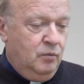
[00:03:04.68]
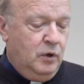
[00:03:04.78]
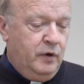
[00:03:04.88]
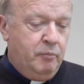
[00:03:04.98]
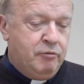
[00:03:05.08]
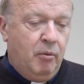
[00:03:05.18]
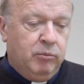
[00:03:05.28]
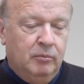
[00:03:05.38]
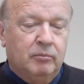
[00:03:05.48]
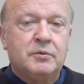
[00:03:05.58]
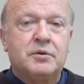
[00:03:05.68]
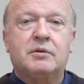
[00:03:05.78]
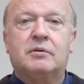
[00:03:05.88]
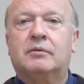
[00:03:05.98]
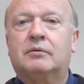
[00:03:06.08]
One of the
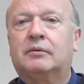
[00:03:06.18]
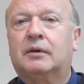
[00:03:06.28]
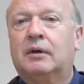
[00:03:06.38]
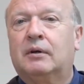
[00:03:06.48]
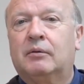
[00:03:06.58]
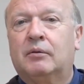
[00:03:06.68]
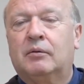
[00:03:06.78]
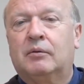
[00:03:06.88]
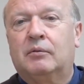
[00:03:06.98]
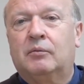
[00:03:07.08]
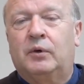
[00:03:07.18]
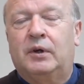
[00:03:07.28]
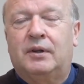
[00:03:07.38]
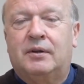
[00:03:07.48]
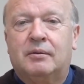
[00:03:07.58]
problems
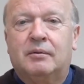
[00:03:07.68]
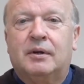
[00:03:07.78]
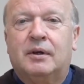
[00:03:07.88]
with